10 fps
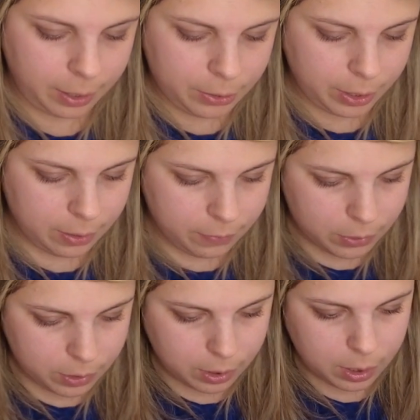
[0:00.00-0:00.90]
I traded
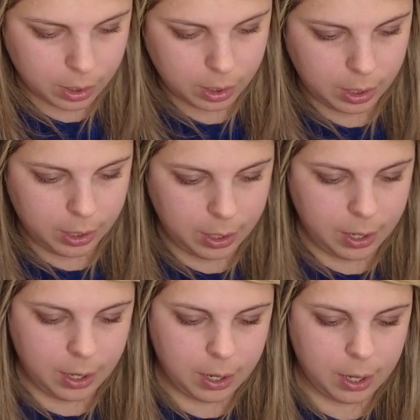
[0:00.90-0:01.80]
for.
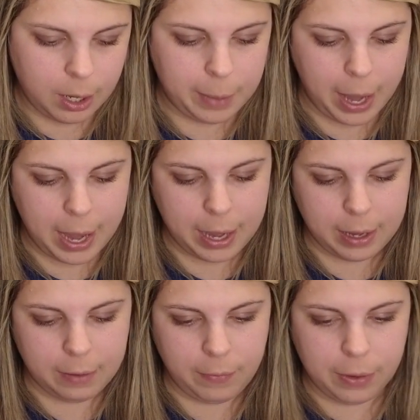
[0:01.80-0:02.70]

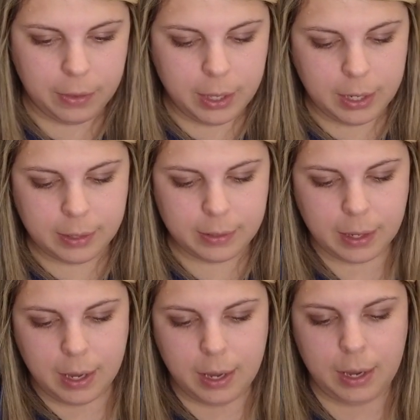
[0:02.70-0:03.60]
I found this
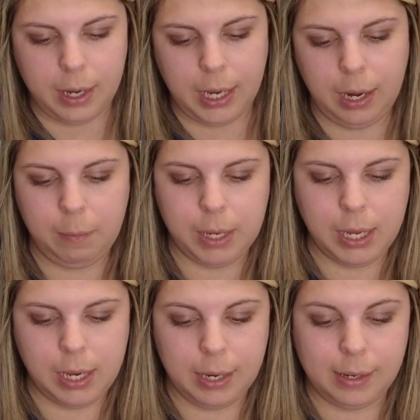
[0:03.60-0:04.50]
Hidden
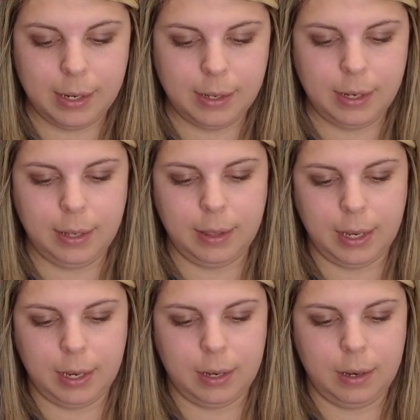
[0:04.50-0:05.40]
Mickey
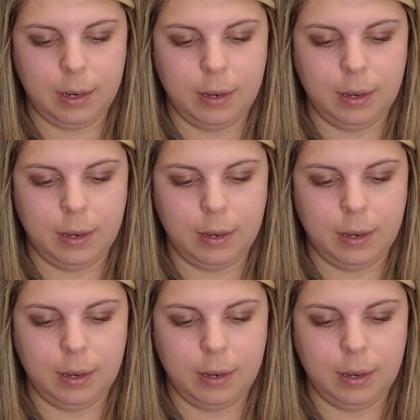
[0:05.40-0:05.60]
Disneyland